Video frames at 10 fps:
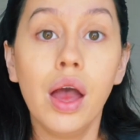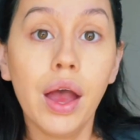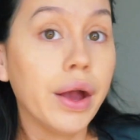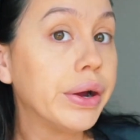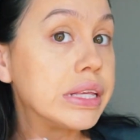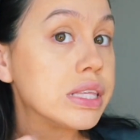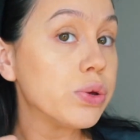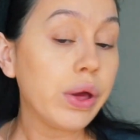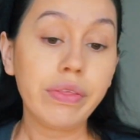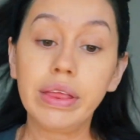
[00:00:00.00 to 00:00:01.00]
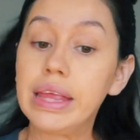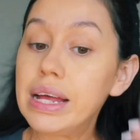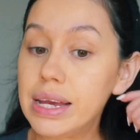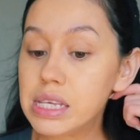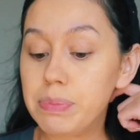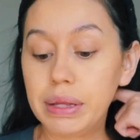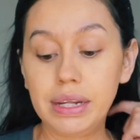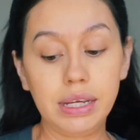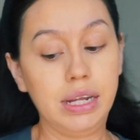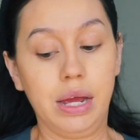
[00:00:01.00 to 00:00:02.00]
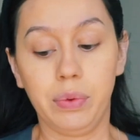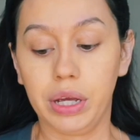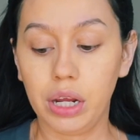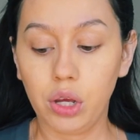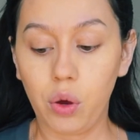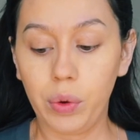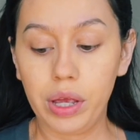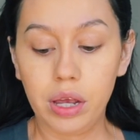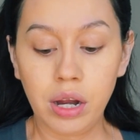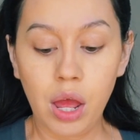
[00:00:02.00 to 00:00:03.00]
All right, so now that that is blended, now we're gonna go in